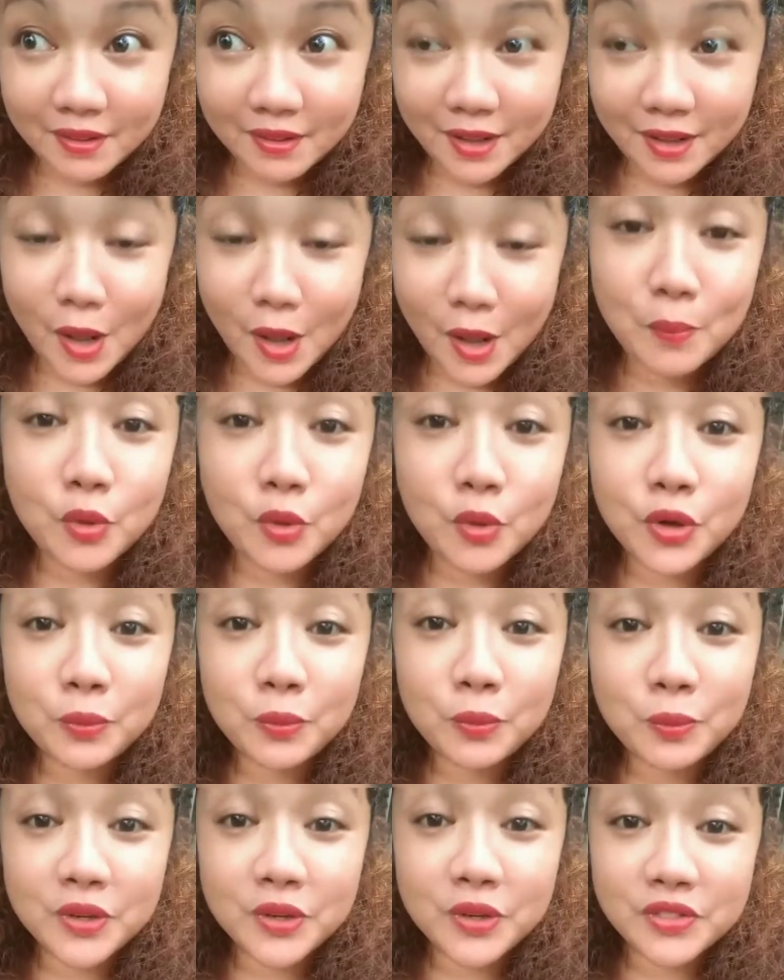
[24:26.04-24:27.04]
more
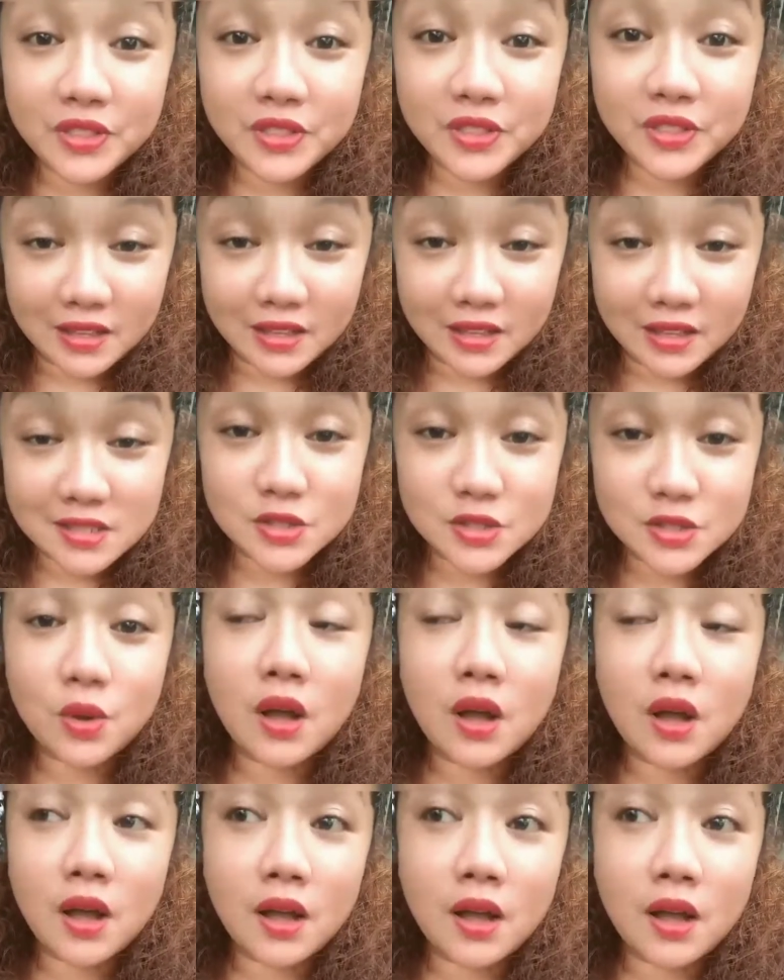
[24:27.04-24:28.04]
birthdays to
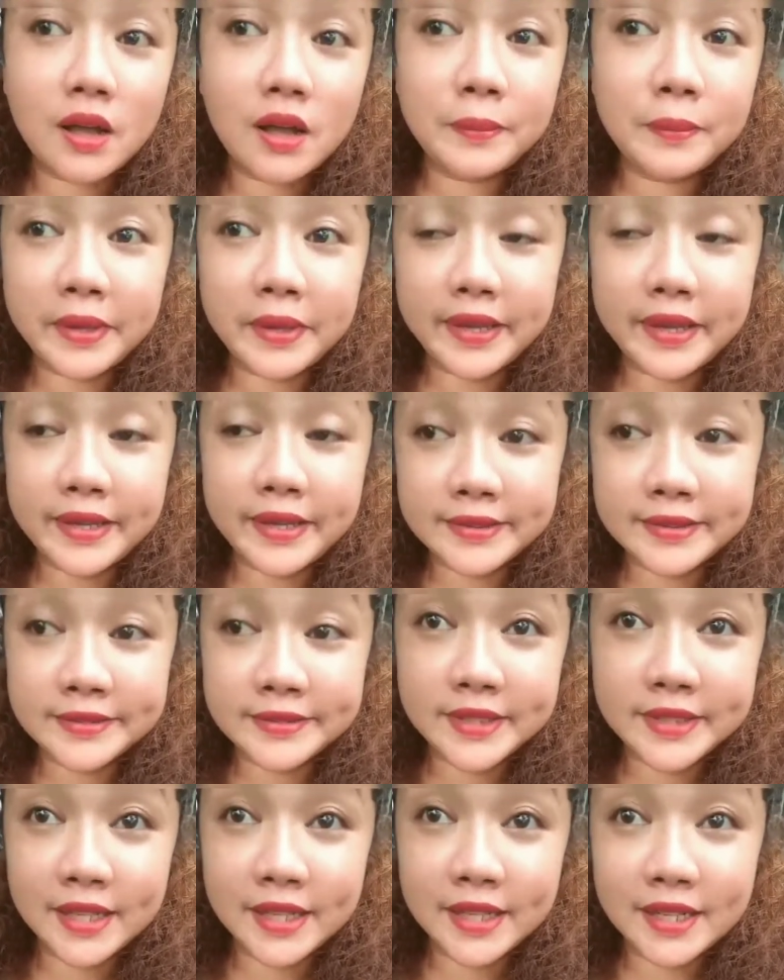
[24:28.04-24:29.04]
come and
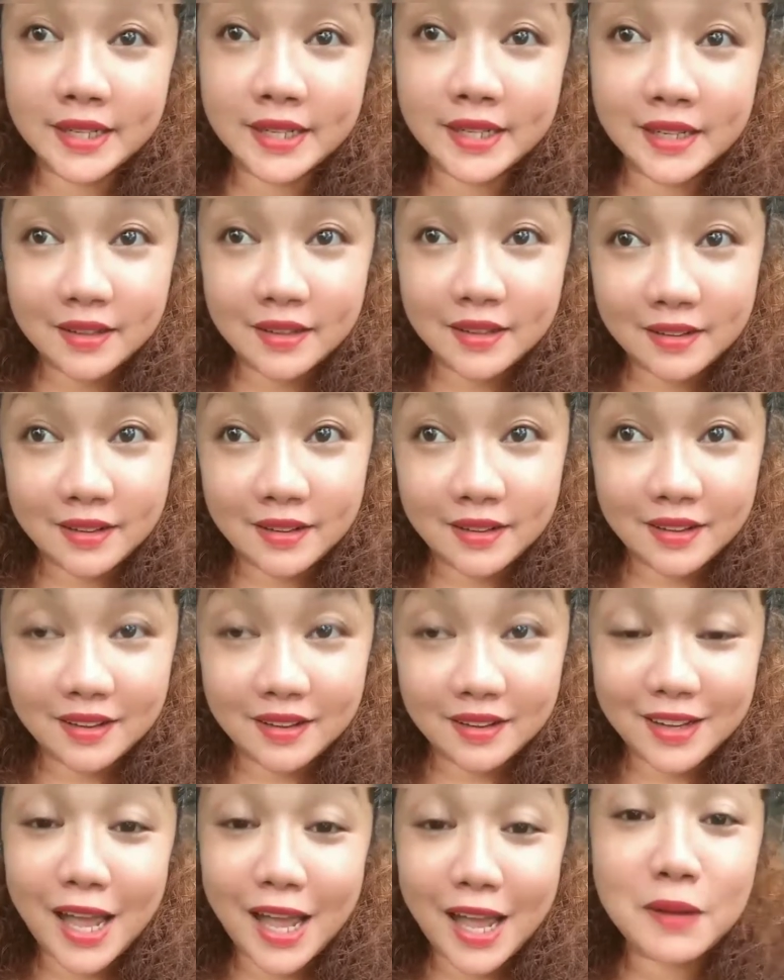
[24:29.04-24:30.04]

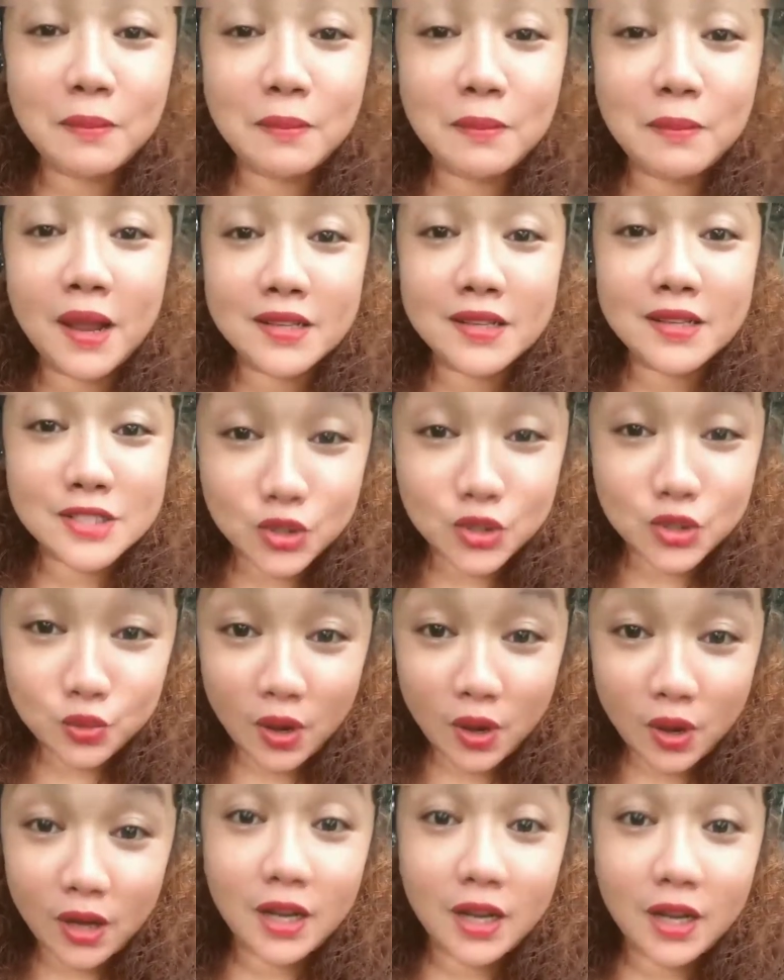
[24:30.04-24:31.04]
God bless you,
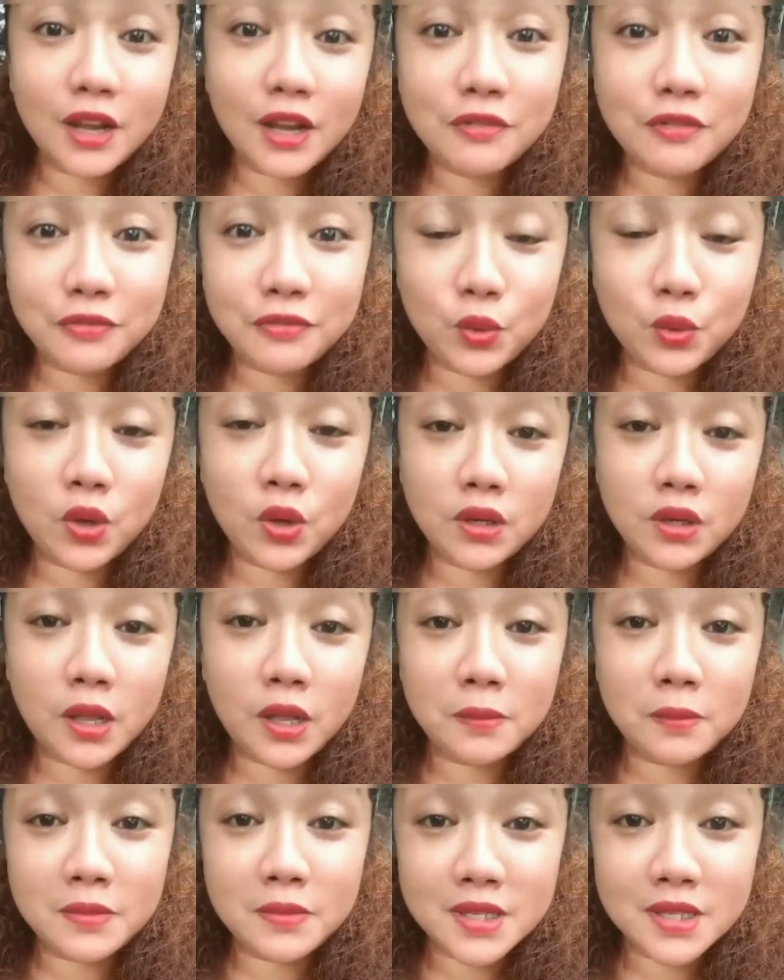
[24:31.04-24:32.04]
I love you and
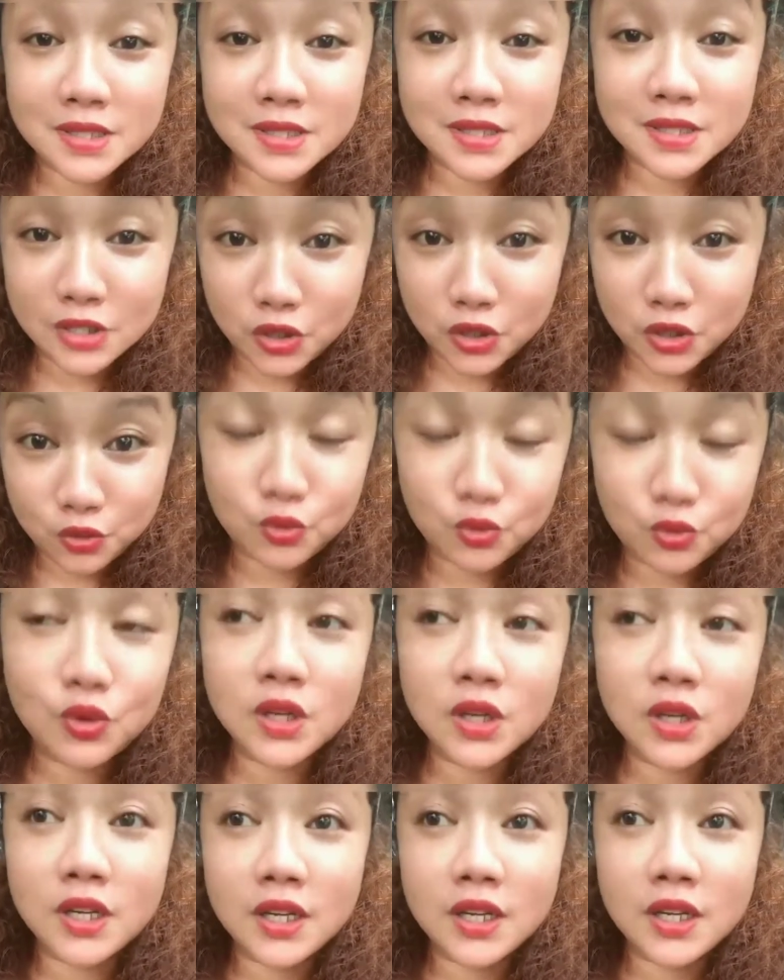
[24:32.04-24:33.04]
I miss you
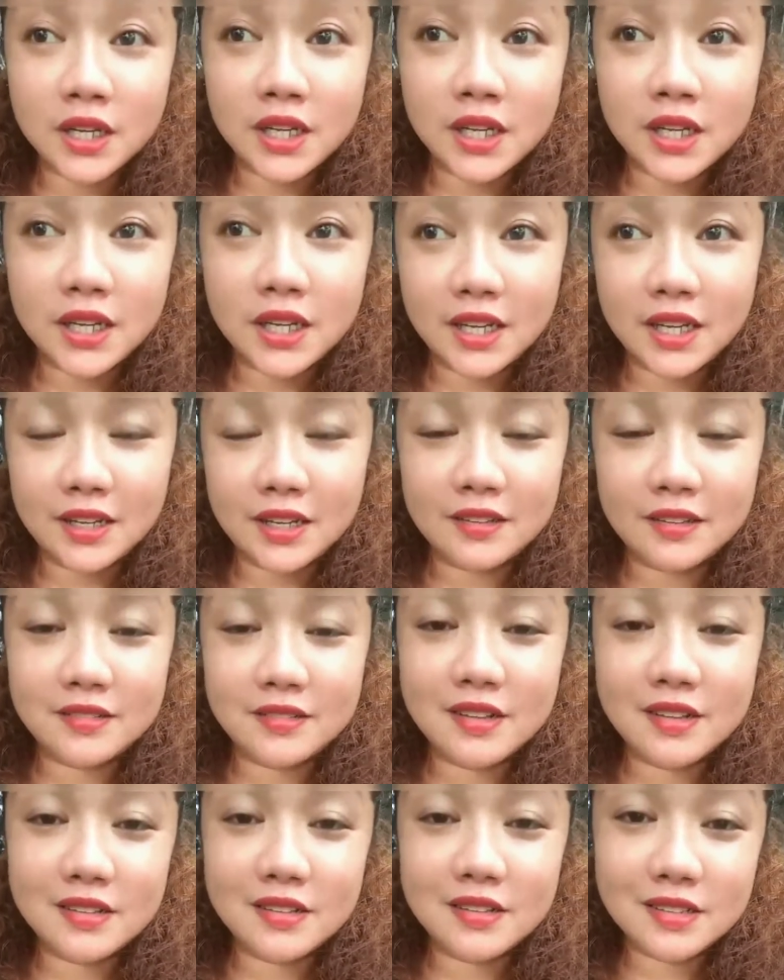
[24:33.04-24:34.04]
and
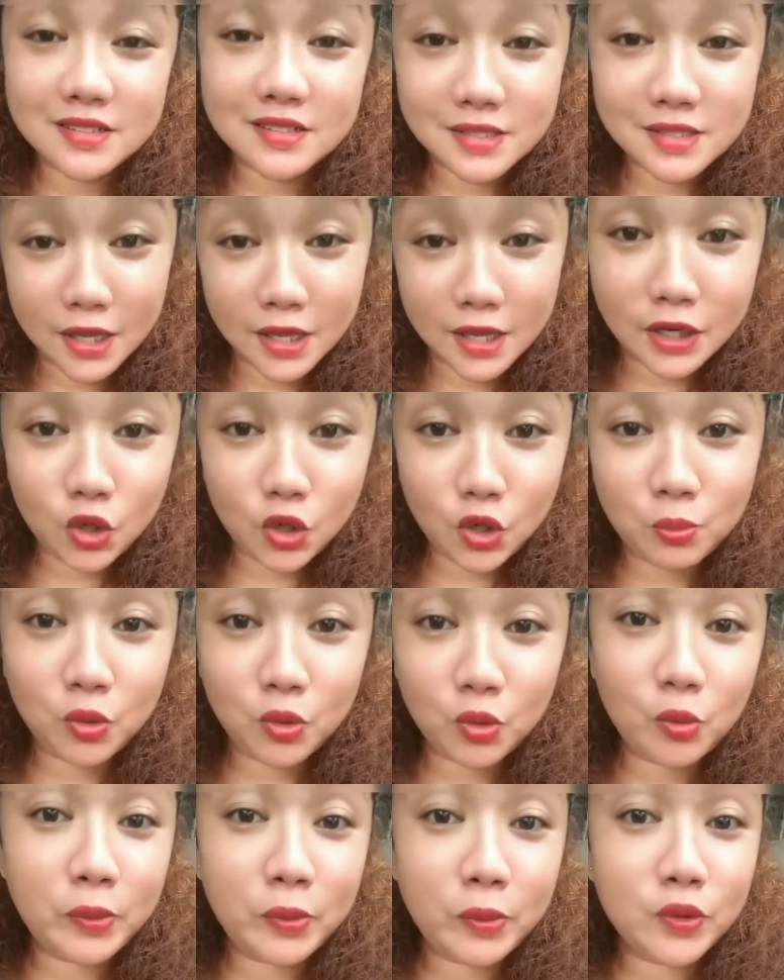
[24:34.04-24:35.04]
sana
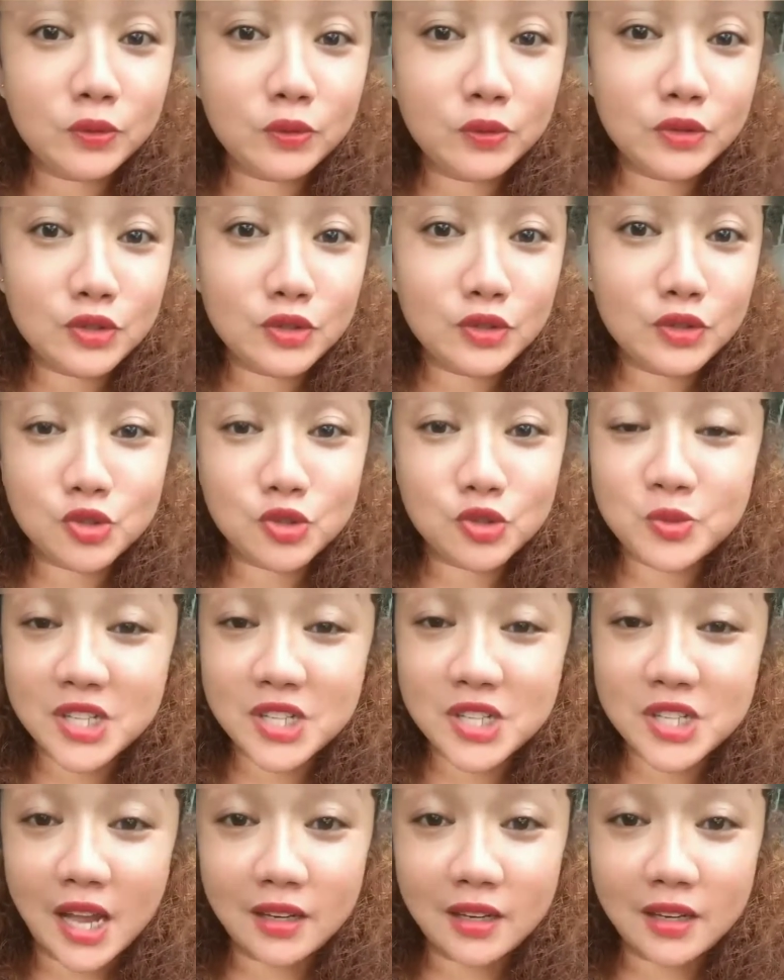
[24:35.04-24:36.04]
lumago pa yung YouTube
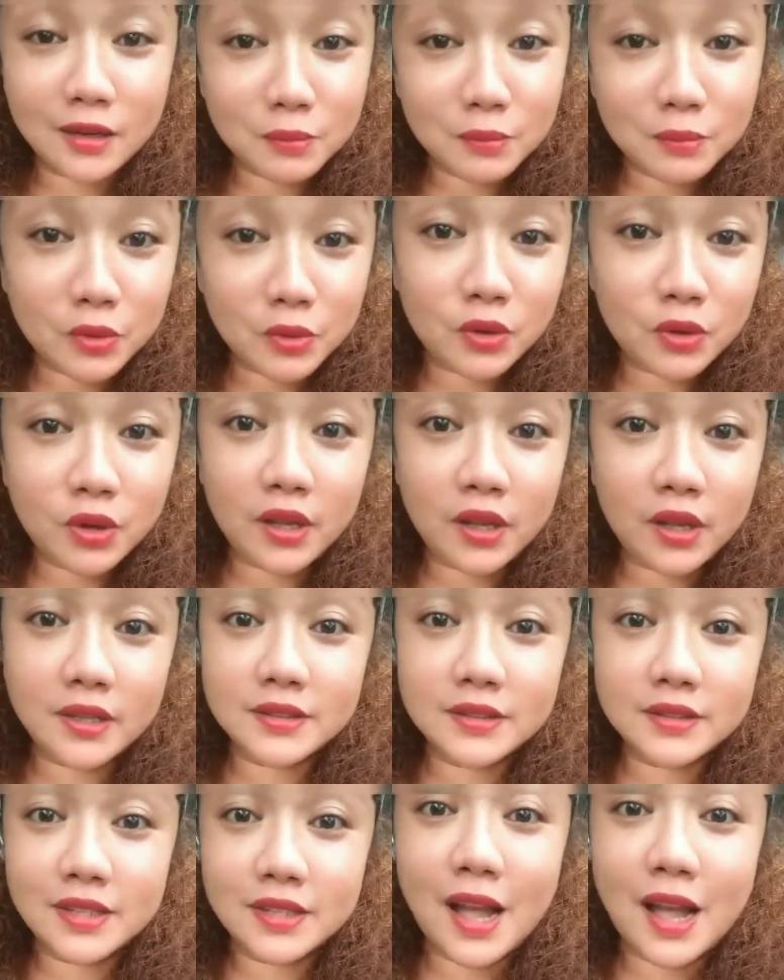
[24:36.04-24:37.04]
channel mo
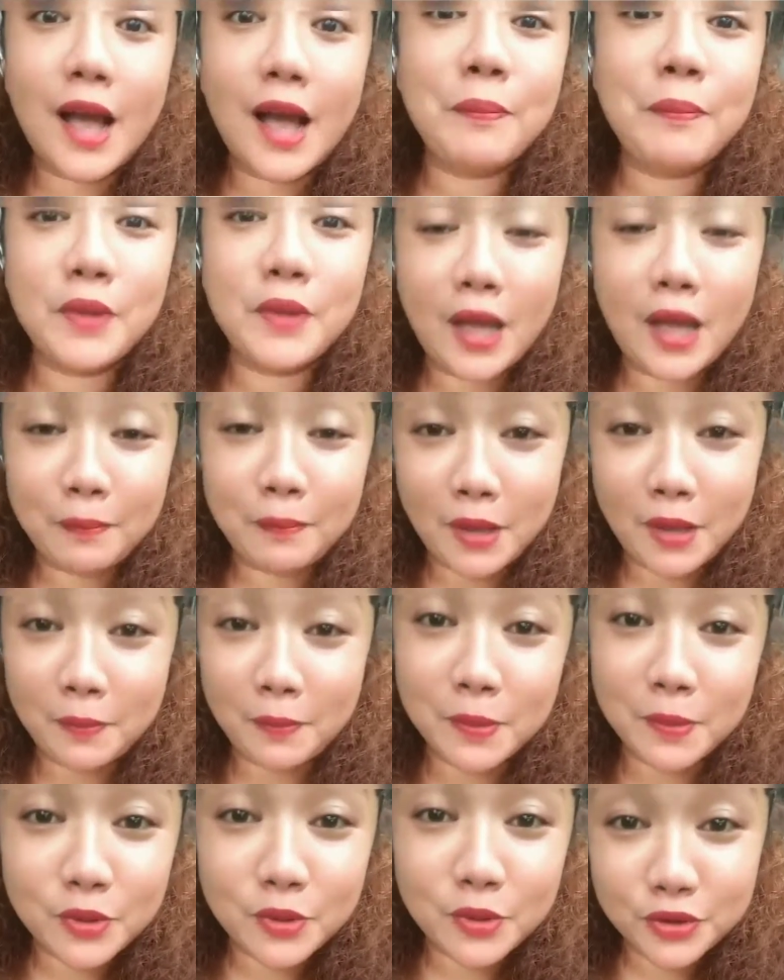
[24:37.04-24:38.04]
and happy happy
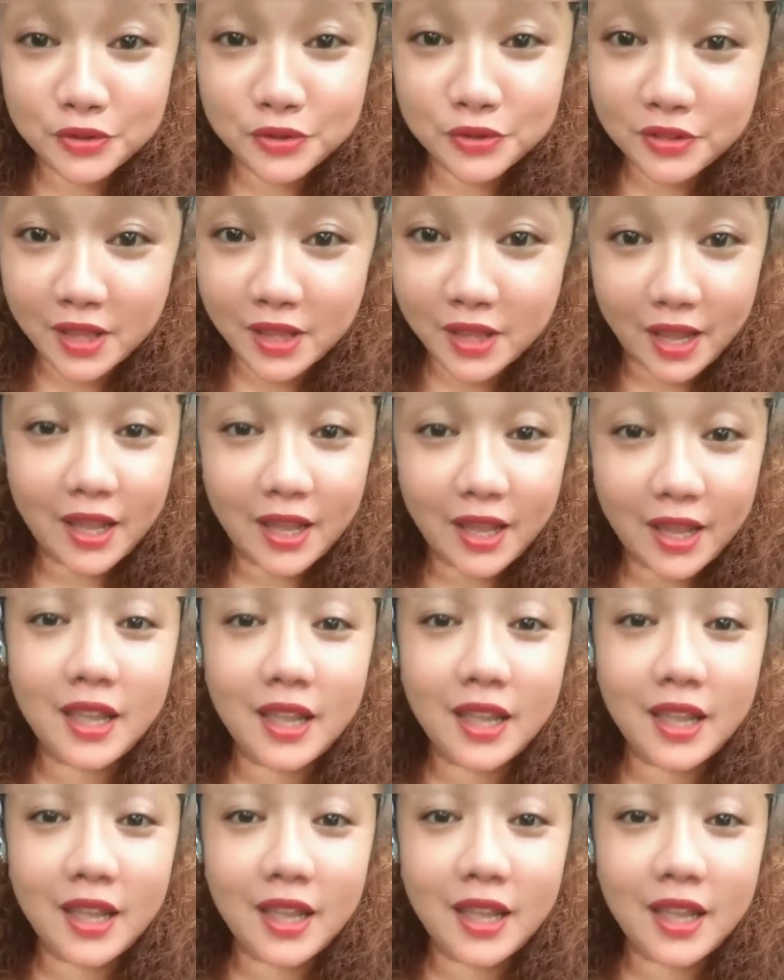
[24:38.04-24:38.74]
happy birthday.